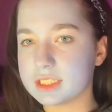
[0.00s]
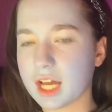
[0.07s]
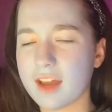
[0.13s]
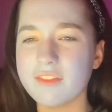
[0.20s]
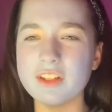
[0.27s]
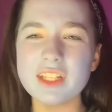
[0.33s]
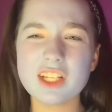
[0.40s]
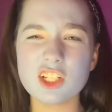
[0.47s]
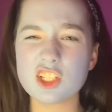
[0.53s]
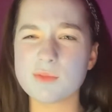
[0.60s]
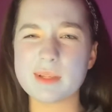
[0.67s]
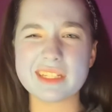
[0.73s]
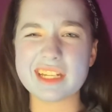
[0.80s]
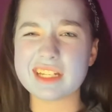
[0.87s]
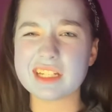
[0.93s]
I feel like I should be
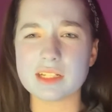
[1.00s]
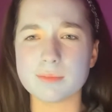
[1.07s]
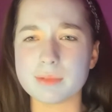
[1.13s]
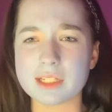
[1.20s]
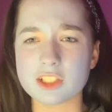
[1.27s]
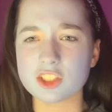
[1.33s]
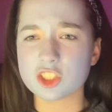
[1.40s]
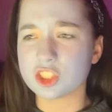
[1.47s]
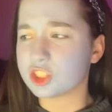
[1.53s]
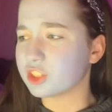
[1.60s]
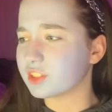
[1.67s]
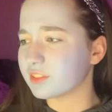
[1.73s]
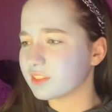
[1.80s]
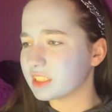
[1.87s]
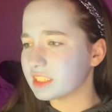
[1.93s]
taking pictures of
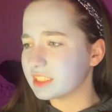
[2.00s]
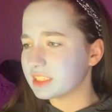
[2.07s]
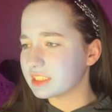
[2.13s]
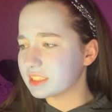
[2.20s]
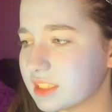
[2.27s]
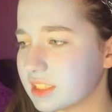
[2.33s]
these.